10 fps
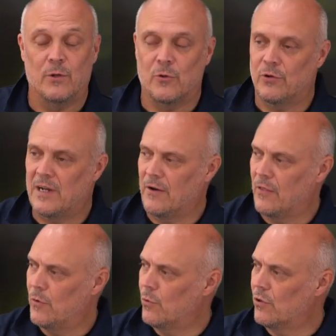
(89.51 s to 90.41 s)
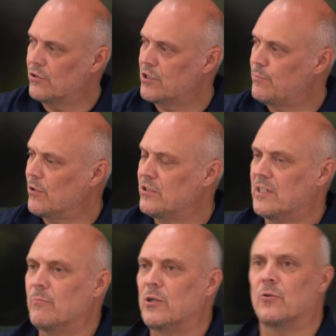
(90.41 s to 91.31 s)
We cut down on the water
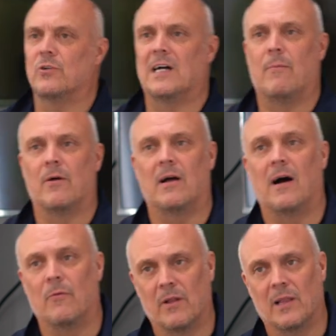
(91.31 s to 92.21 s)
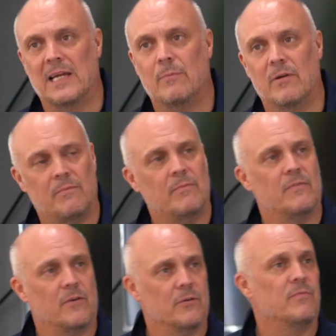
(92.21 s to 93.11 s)
spotting, and we cut down on the labour
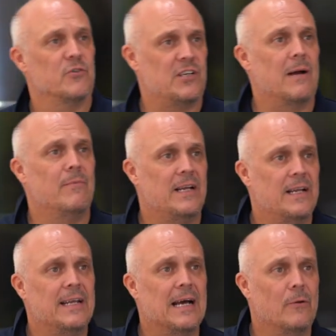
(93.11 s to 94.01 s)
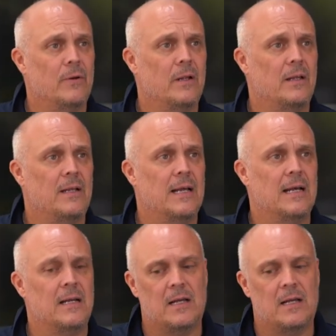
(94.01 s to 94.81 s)
for chamoising it down, yeah?